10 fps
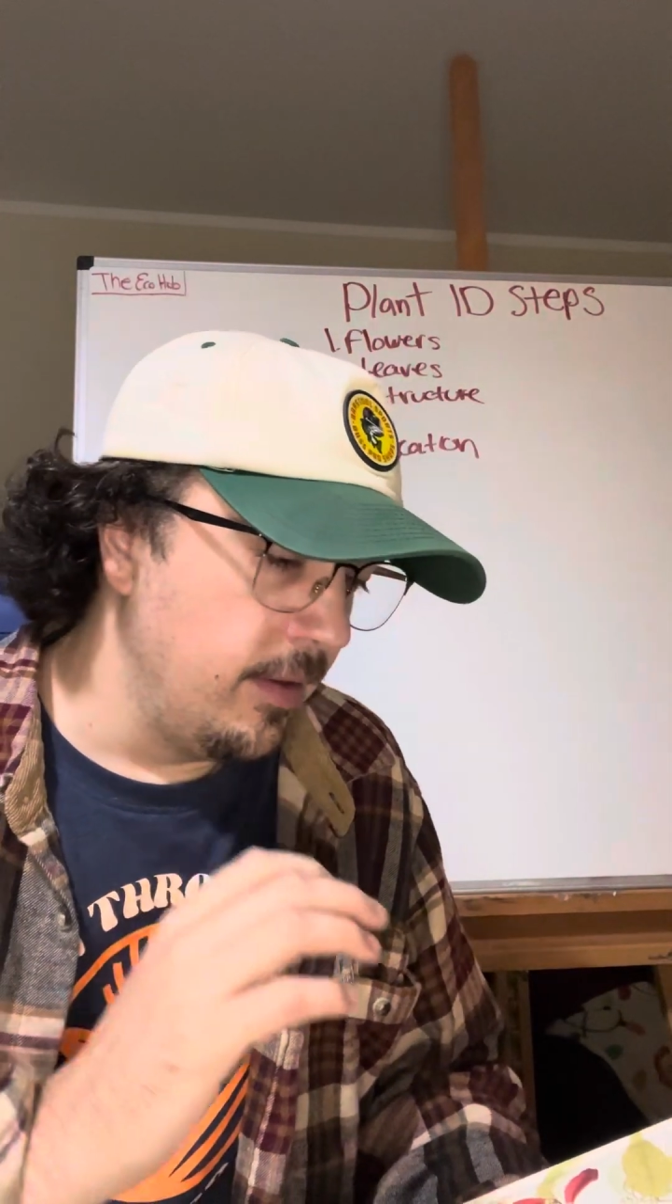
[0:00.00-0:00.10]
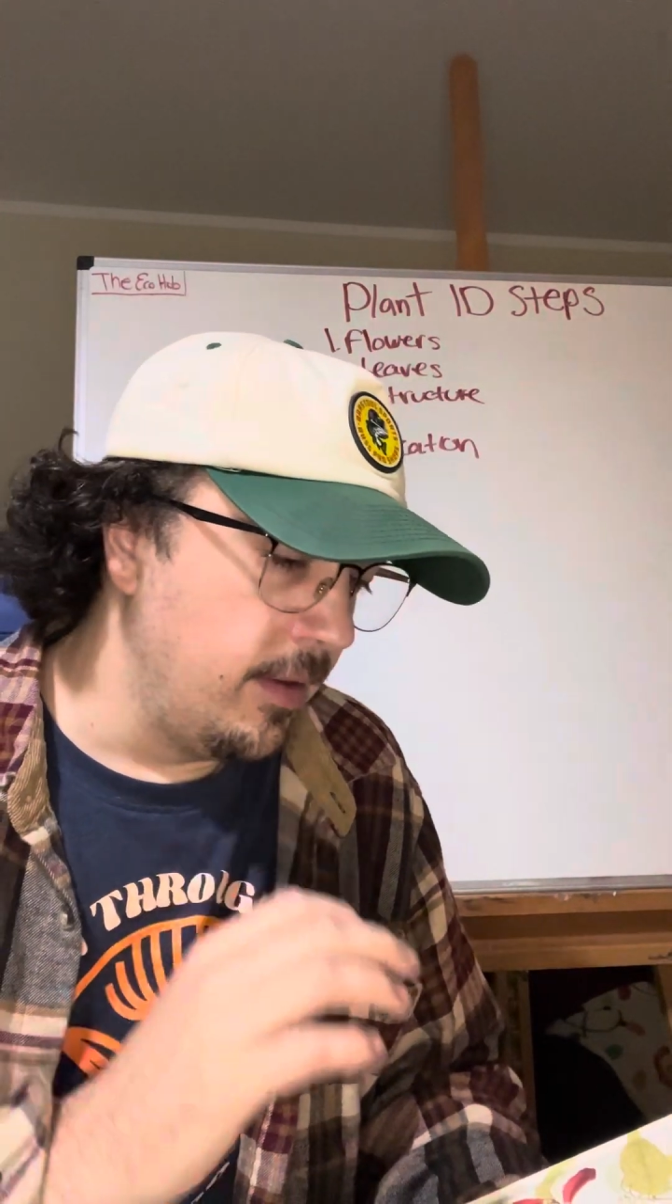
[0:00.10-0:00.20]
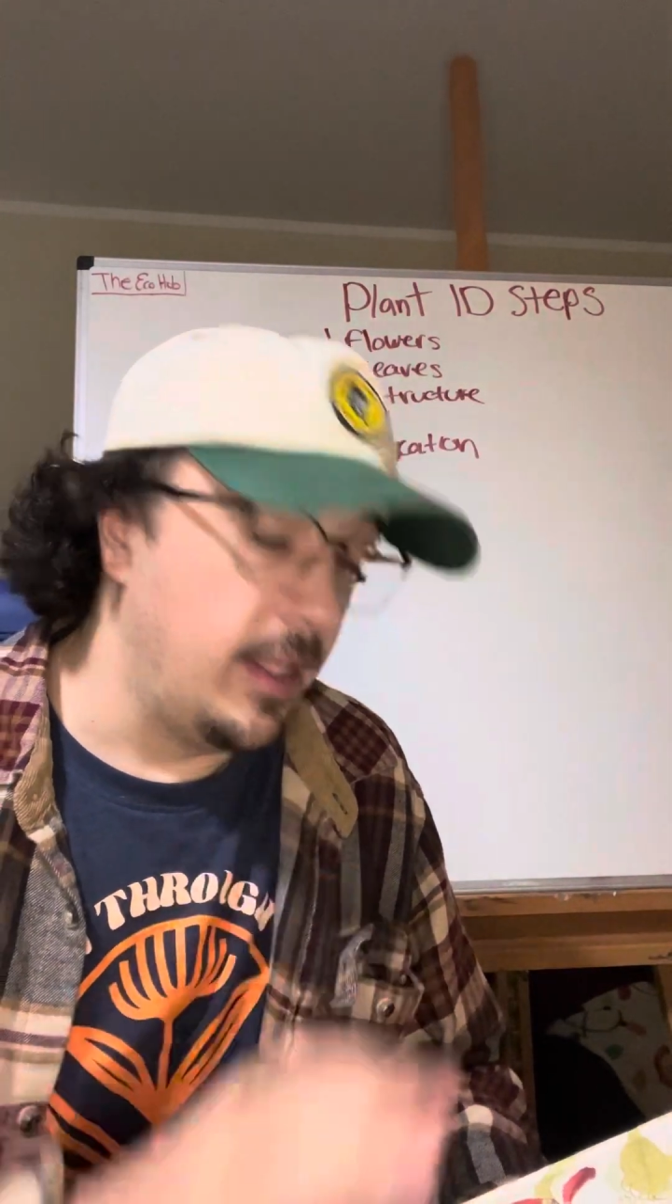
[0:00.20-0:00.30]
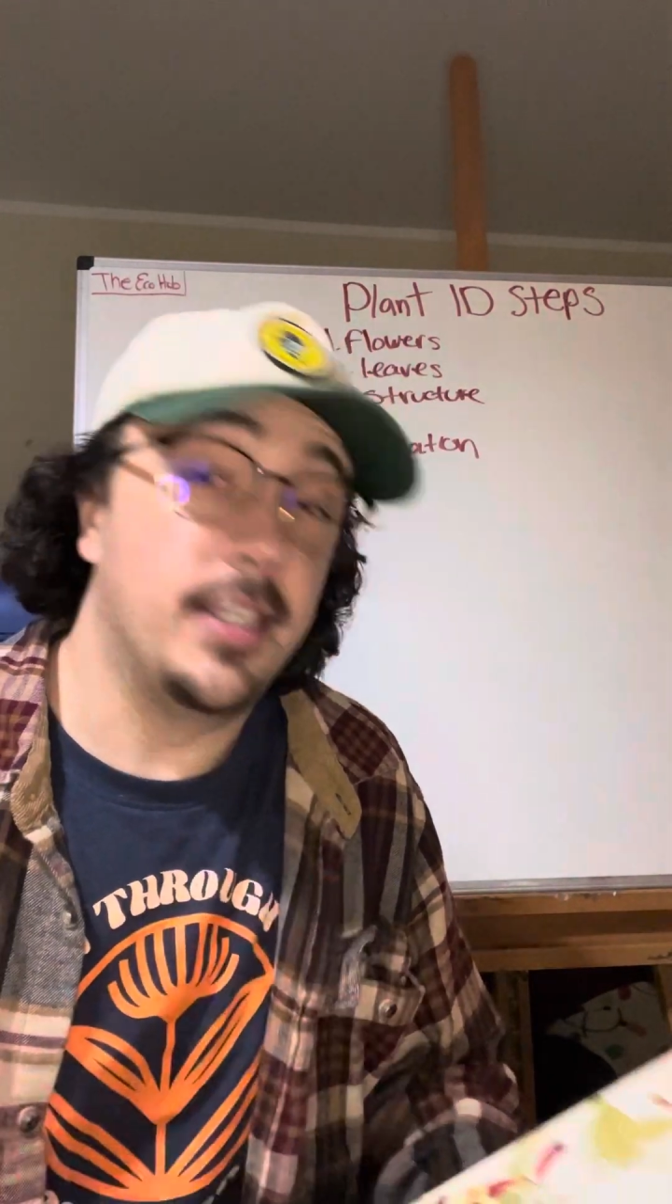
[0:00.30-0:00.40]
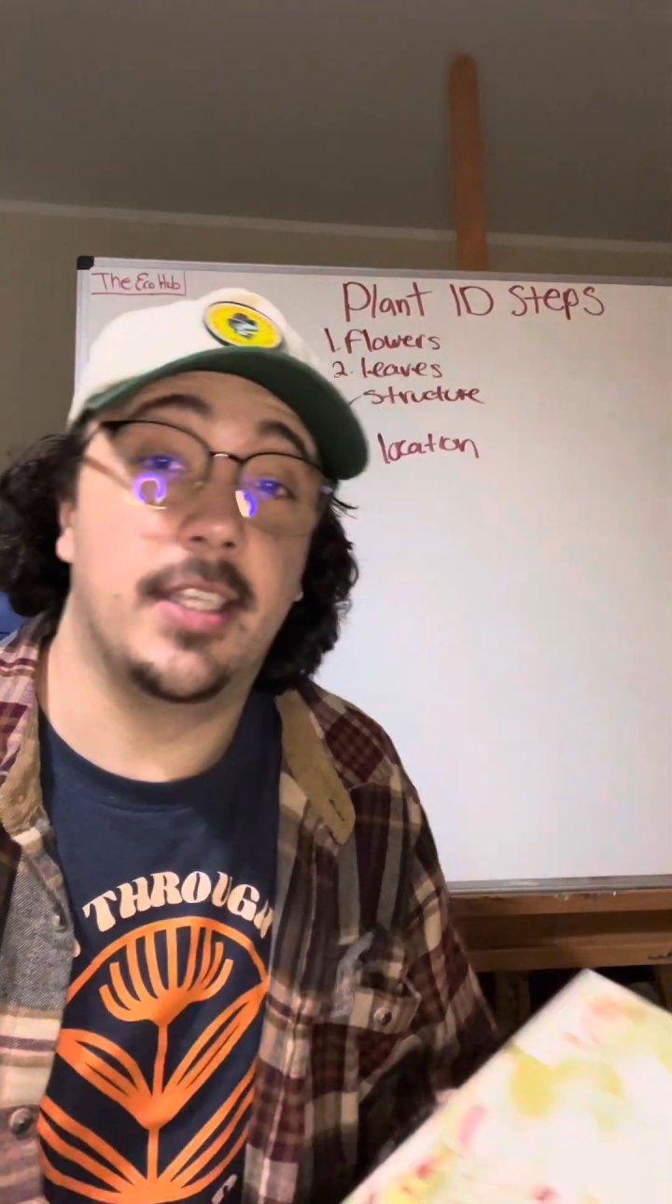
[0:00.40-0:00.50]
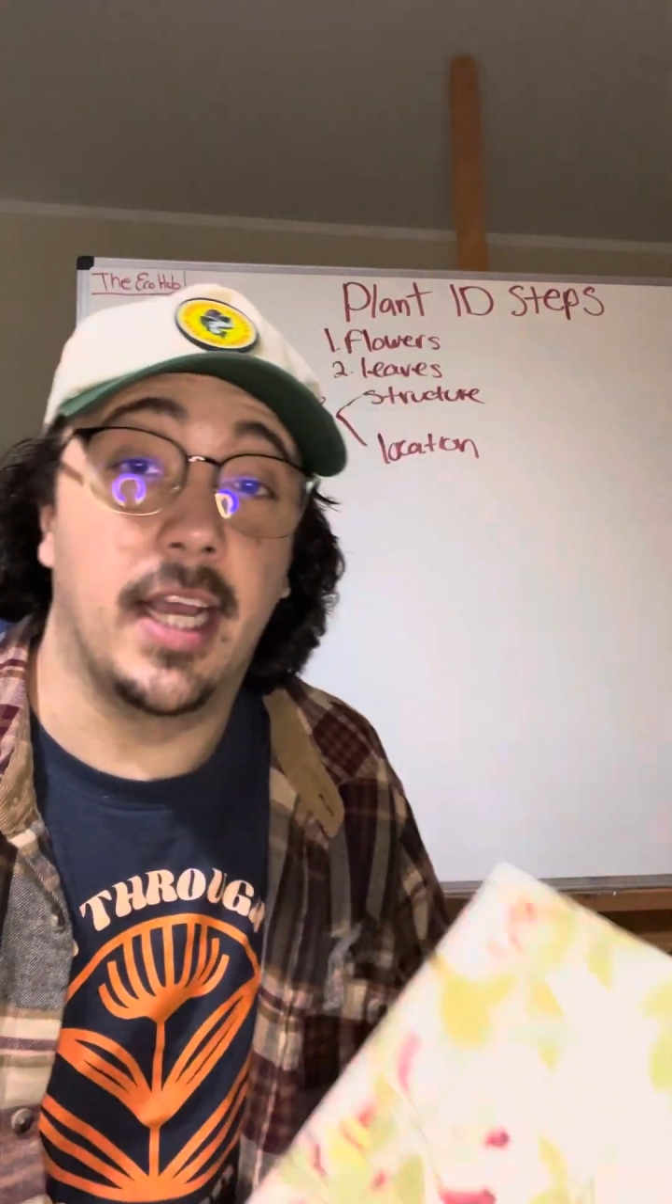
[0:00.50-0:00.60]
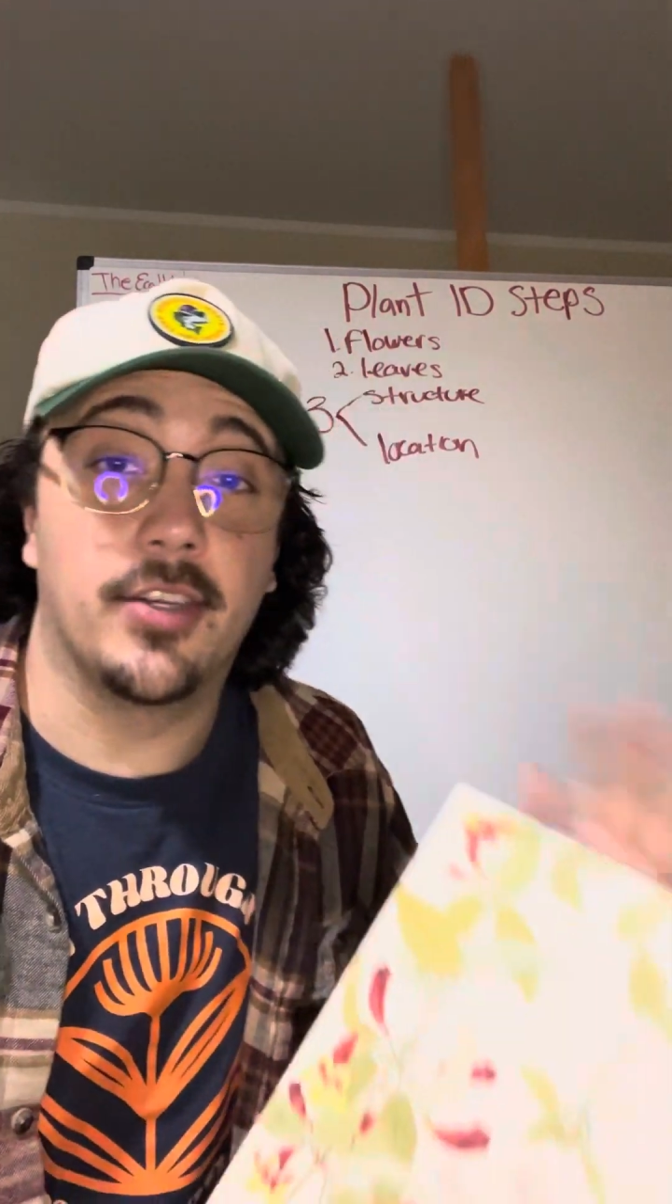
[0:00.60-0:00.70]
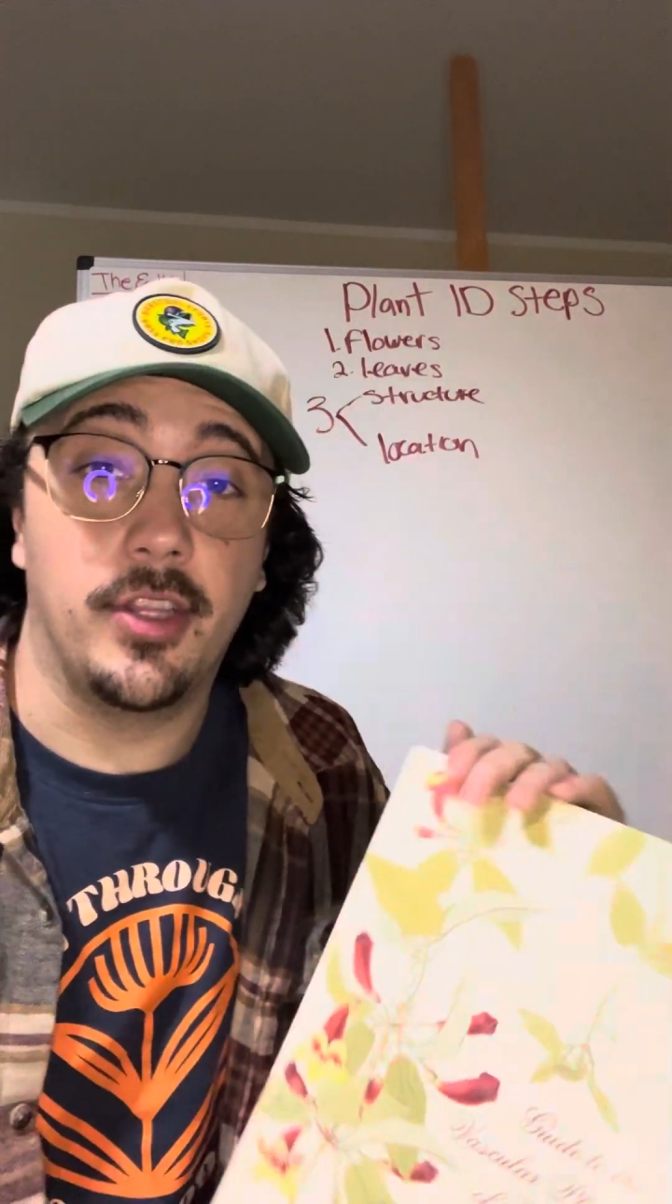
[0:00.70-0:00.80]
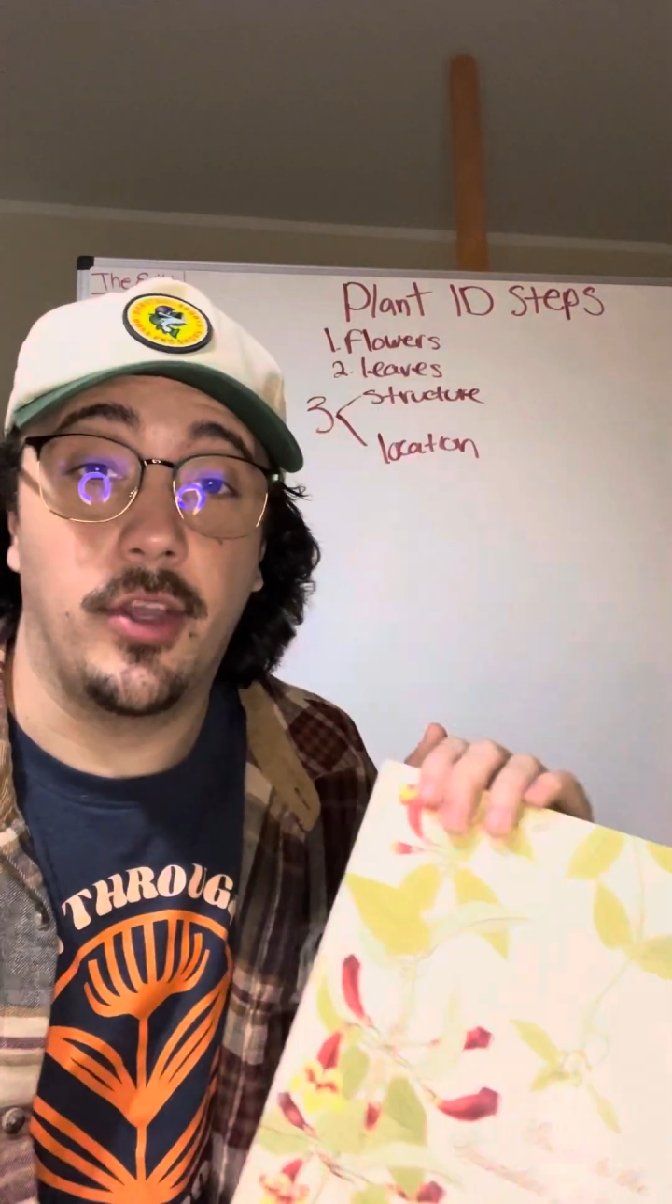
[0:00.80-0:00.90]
This is actually